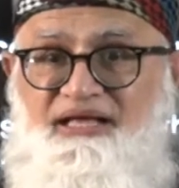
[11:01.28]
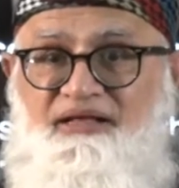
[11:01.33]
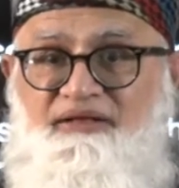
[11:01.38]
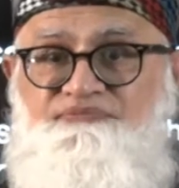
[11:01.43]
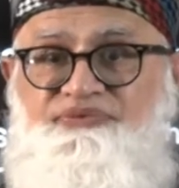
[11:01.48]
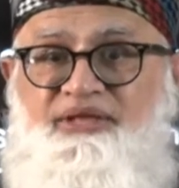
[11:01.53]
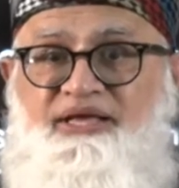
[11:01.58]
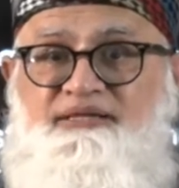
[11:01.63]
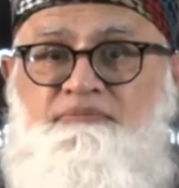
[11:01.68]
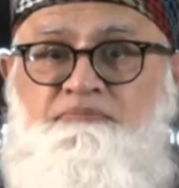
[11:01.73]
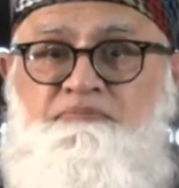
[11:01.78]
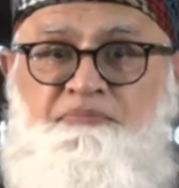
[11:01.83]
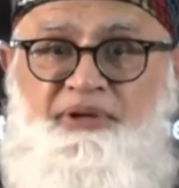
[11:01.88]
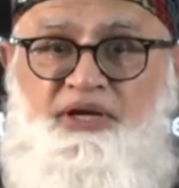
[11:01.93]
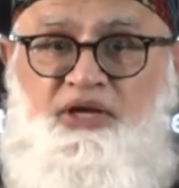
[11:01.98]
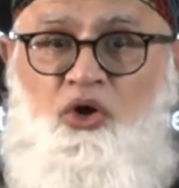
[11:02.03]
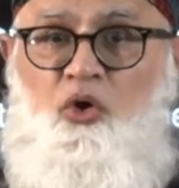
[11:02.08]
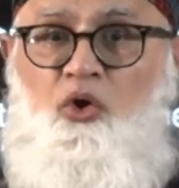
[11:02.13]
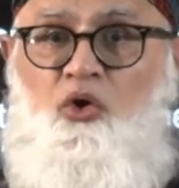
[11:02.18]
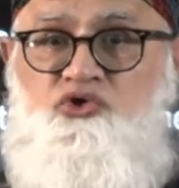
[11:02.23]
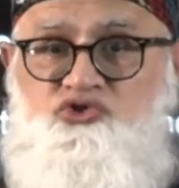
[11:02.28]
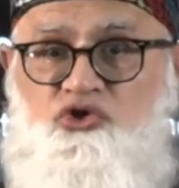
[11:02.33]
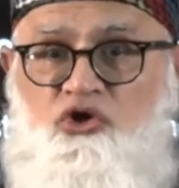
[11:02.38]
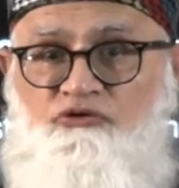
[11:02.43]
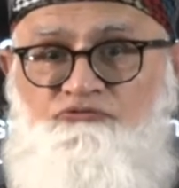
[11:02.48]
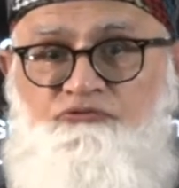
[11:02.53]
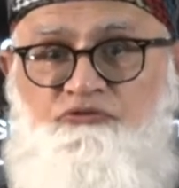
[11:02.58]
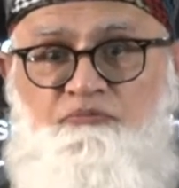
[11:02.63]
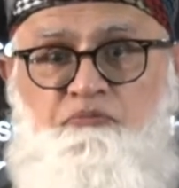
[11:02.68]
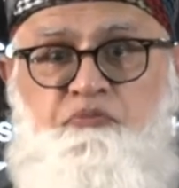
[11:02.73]
that because
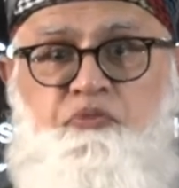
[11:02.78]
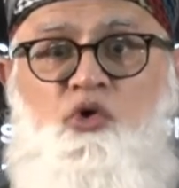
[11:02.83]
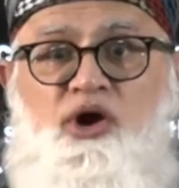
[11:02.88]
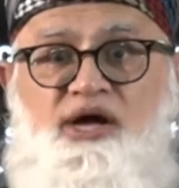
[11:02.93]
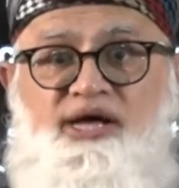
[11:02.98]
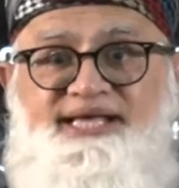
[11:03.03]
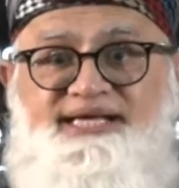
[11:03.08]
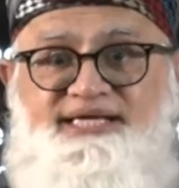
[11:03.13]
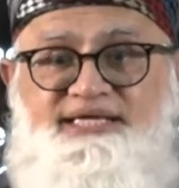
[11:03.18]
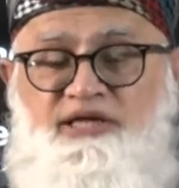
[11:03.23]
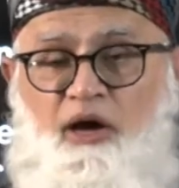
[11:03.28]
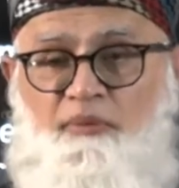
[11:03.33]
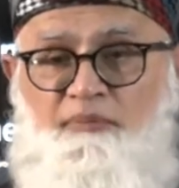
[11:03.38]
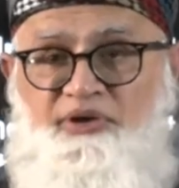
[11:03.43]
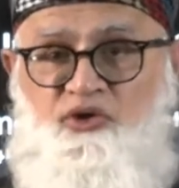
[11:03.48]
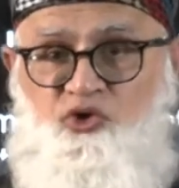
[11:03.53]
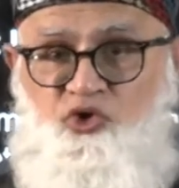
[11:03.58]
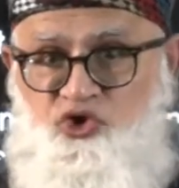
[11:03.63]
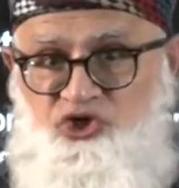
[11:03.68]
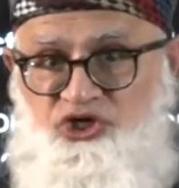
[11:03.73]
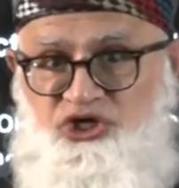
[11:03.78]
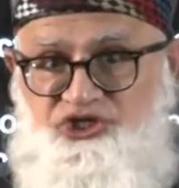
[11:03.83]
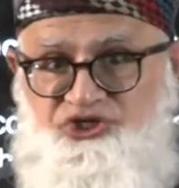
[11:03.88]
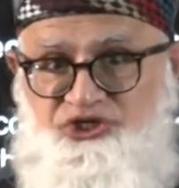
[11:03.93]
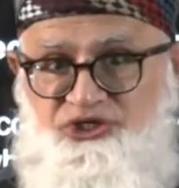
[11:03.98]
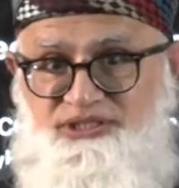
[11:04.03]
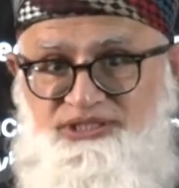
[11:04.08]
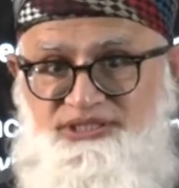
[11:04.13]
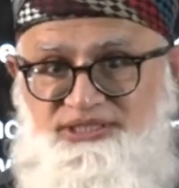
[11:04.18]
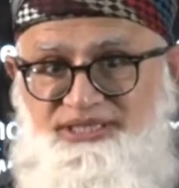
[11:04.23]
of poor economic
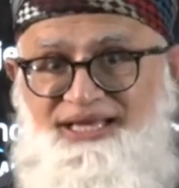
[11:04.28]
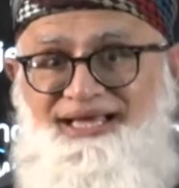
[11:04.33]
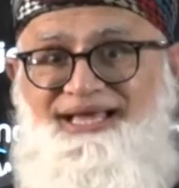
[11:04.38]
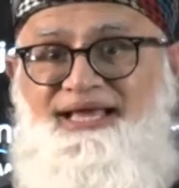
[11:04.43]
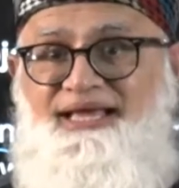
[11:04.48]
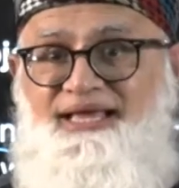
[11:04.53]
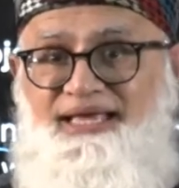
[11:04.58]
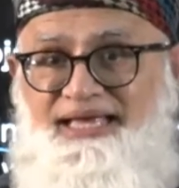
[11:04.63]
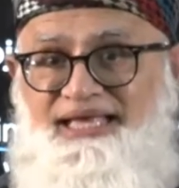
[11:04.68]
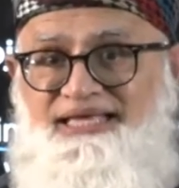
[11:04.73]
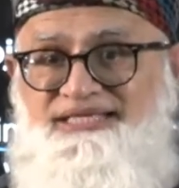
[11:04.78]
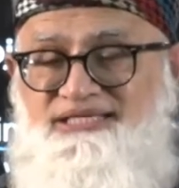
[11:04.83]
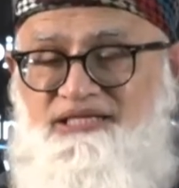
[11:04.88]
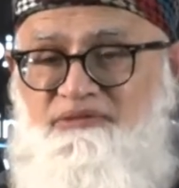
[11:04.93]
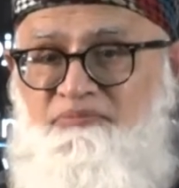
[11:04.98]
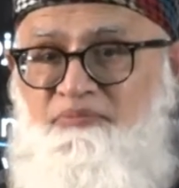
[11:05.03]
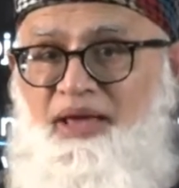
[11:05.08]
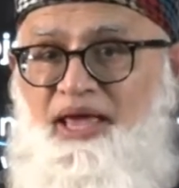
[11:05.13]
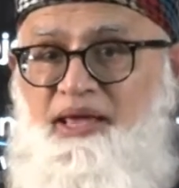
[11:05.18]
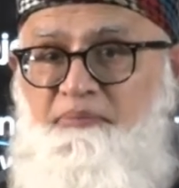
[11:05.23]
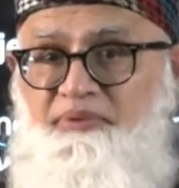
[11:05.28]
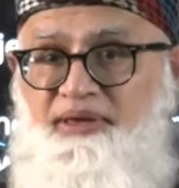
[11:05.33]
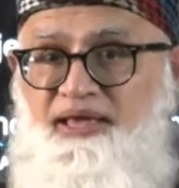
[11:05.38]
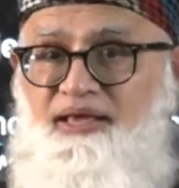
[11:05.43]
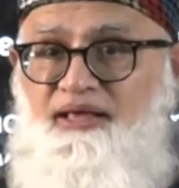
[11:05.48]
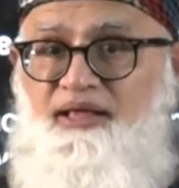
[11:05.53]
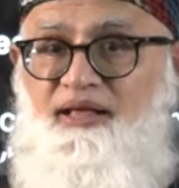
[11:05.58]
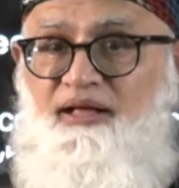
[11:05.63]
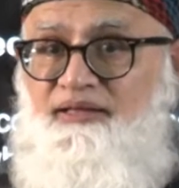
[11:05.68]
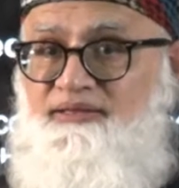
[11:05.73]
conditions, is it
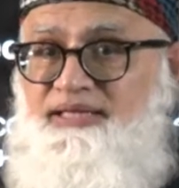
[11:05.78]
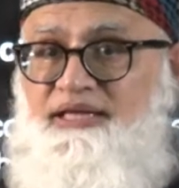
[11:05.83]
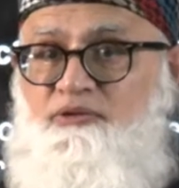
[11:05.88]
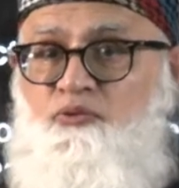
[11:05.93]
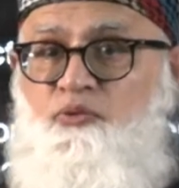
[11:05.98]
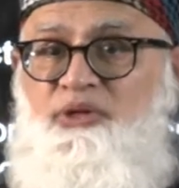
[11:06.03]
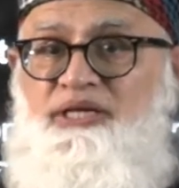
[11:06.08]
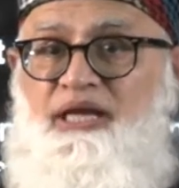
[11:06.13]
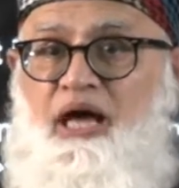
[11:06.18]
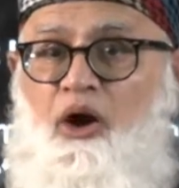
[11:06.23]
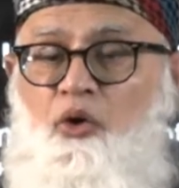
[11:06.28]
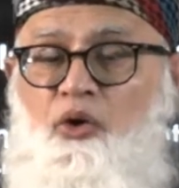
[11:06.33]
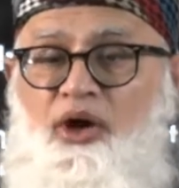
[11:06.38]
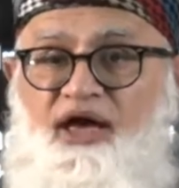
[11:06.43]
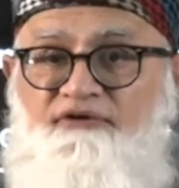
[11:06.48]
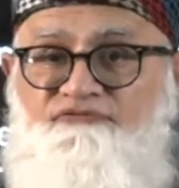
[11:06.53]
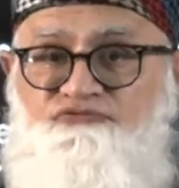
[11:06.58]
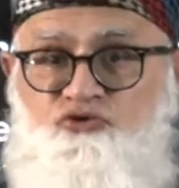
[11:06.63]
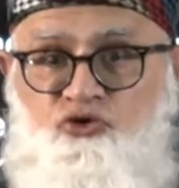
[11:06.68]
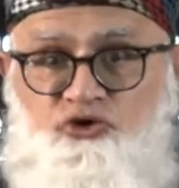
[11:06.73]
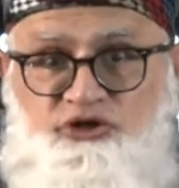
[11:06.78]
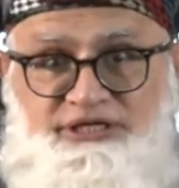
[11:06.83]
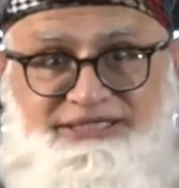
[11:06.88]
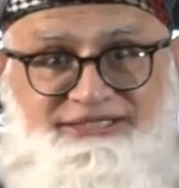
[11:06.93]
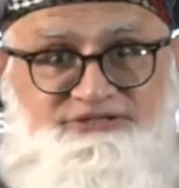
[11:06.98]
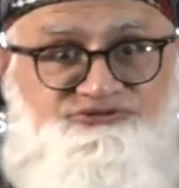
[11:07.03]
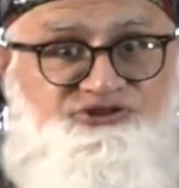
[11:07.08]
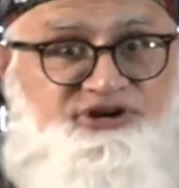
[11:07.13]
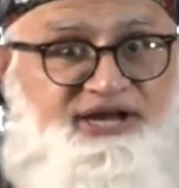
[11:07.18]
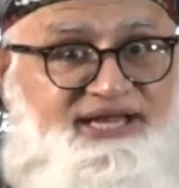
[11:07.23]
maybe that we now have to
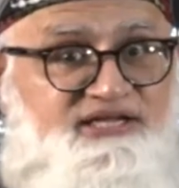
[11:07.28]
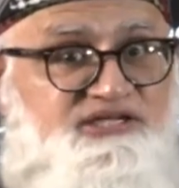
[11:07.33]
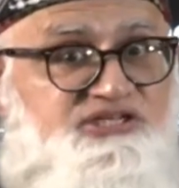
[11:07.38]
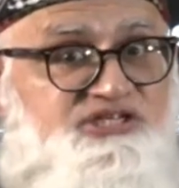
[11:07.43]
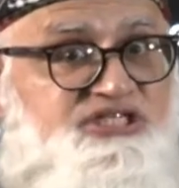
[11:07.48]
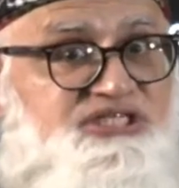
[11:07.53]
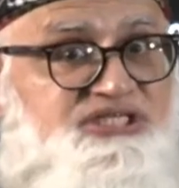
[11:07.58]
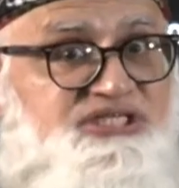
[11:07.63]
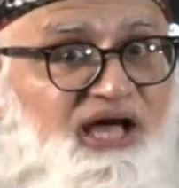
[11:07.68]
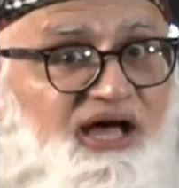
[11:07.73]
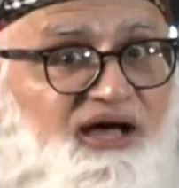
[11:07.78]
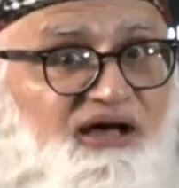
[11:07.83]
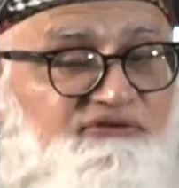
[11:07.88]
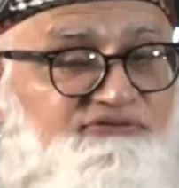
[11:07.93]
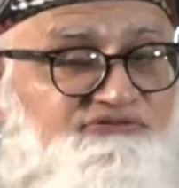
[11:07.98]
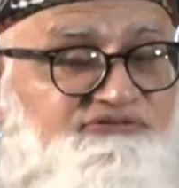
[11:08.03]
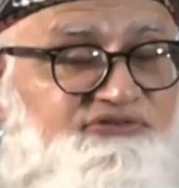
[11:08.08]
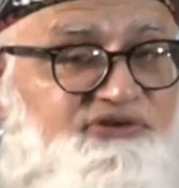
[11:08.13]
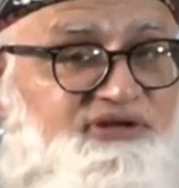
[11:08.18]
retrench staff?